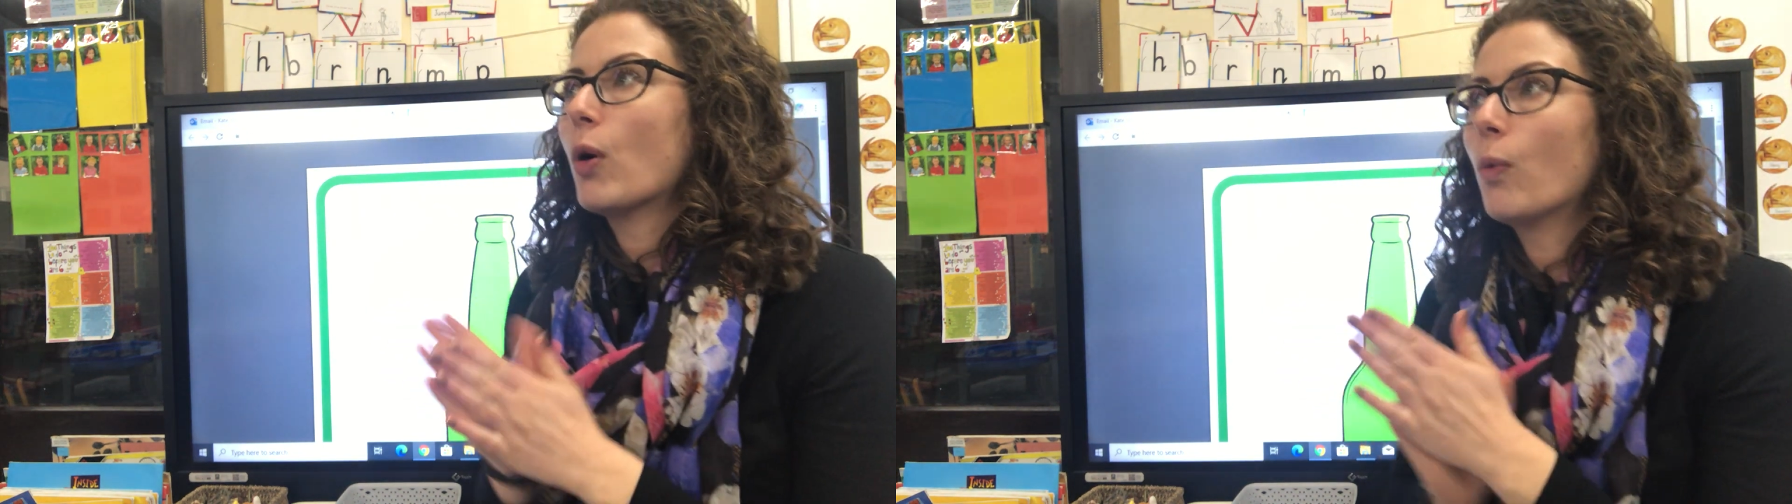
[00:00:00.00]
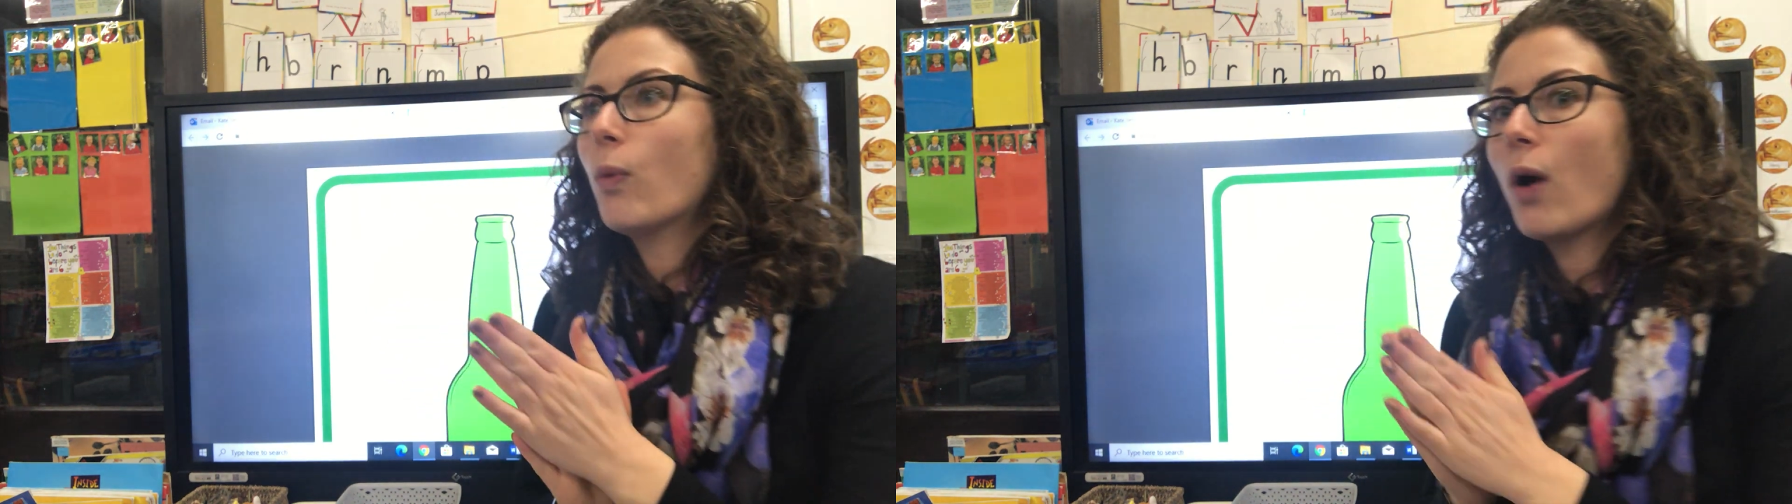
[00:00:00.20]

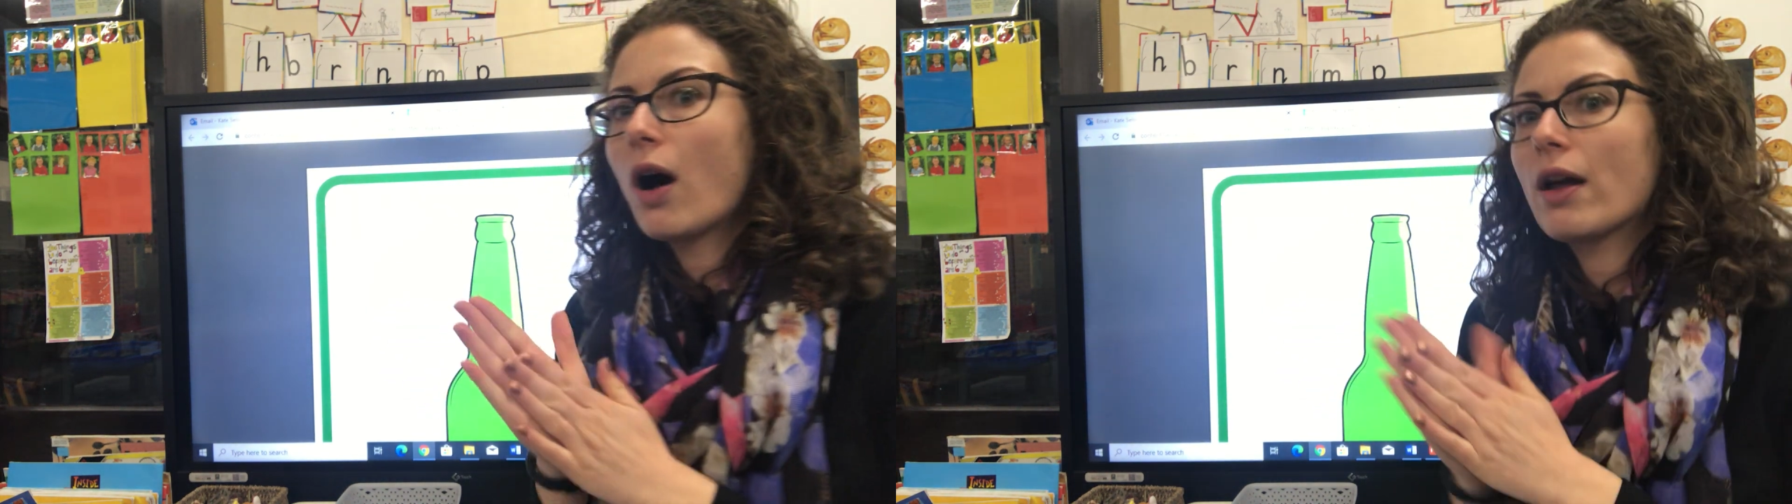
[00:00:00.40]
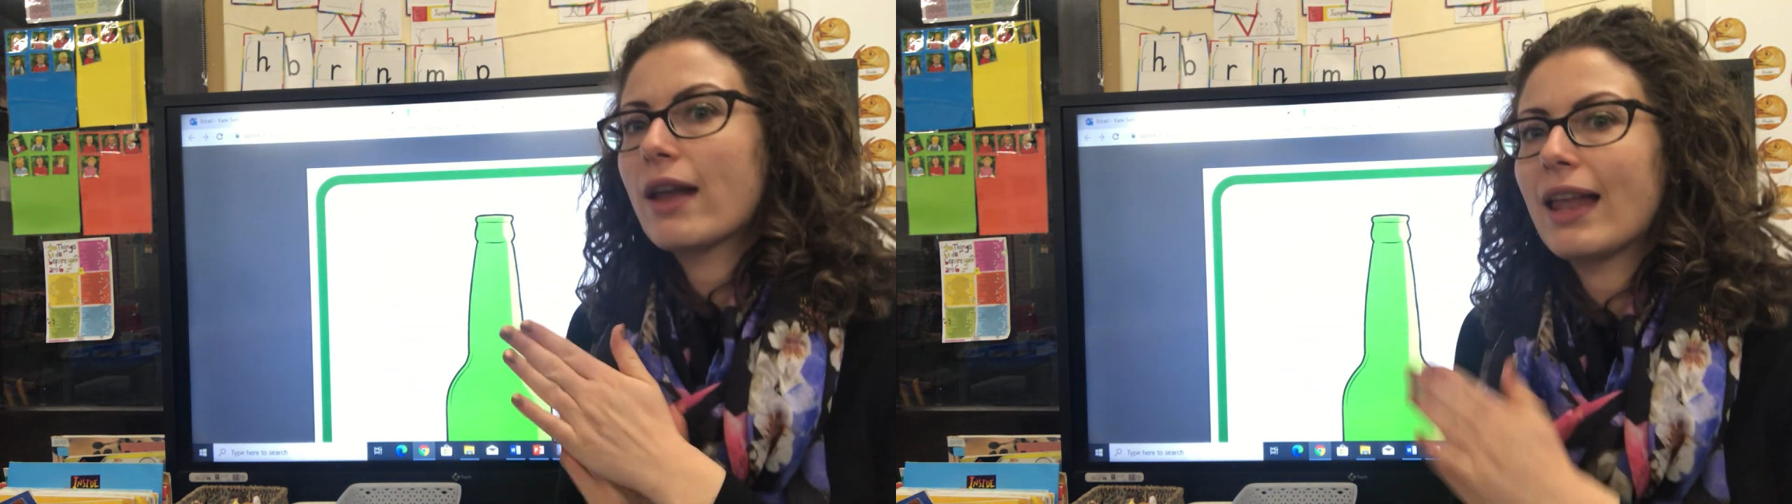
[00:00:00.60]

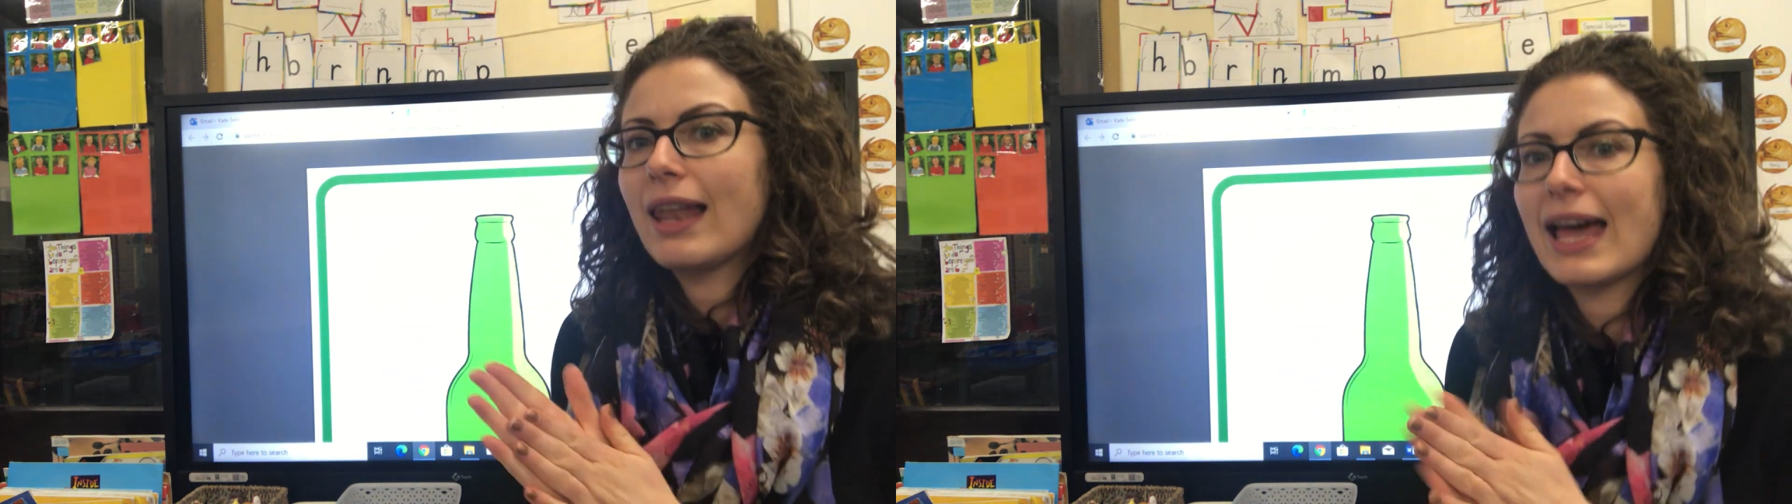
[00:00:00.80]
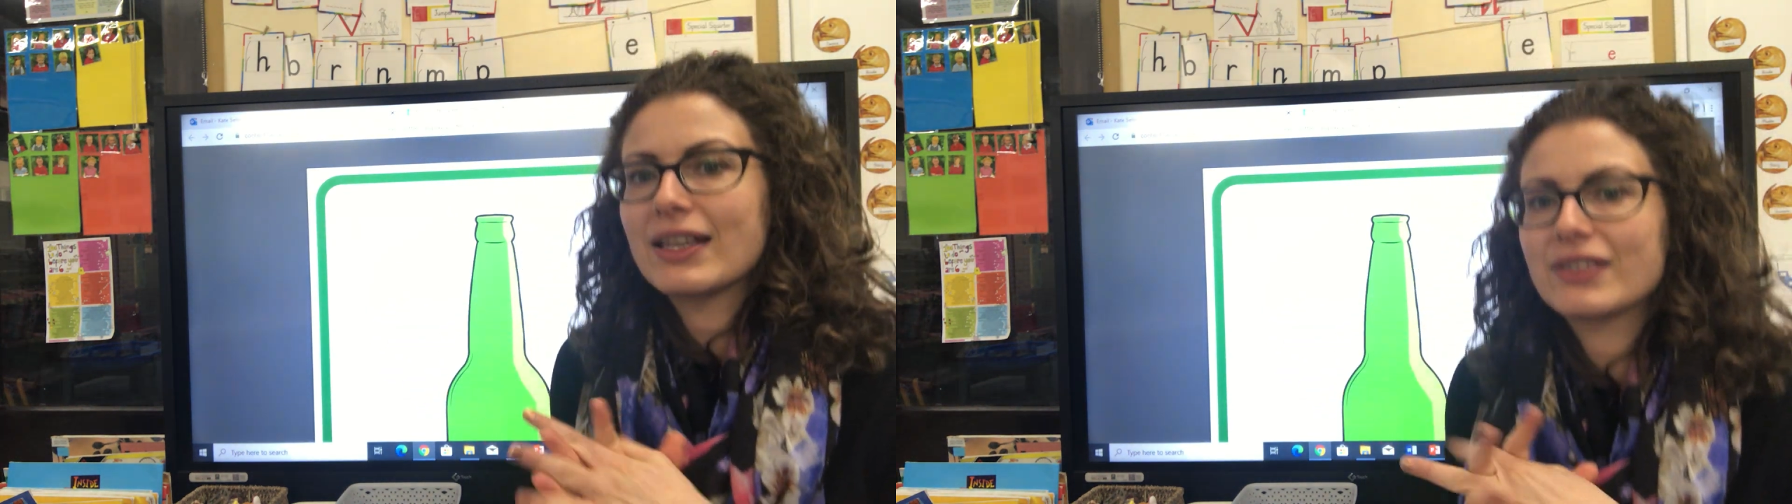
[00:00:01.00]
1
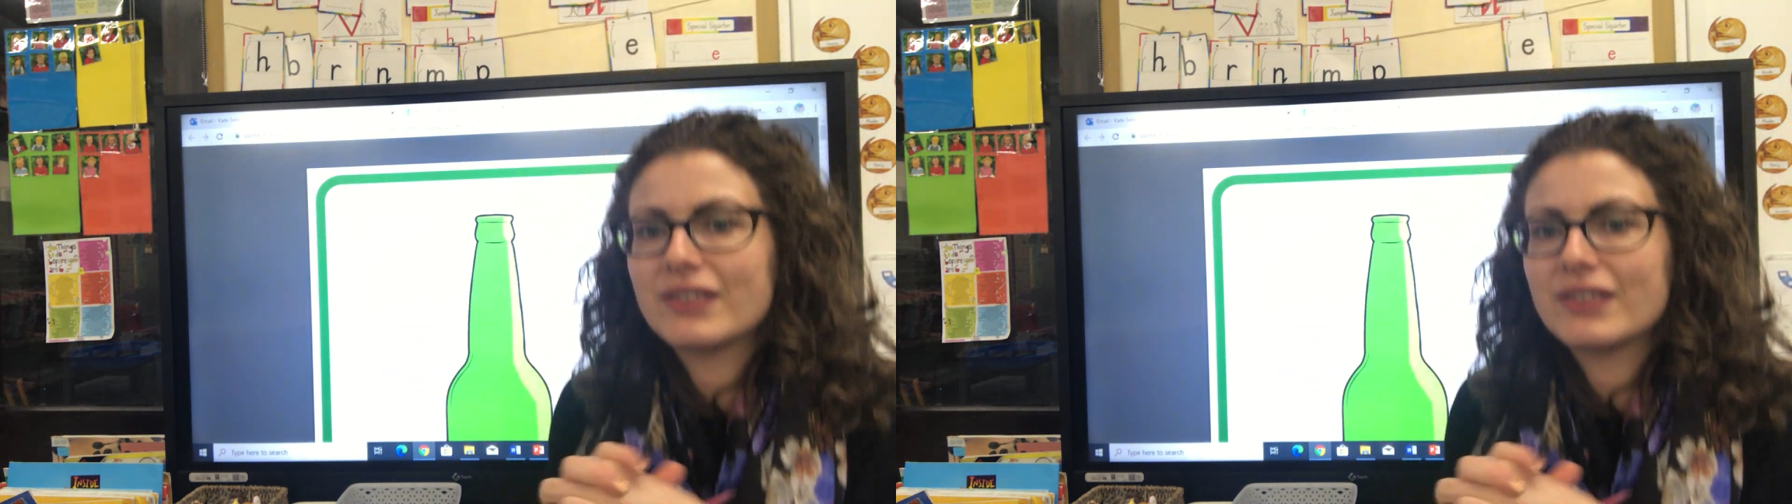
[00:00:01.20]
less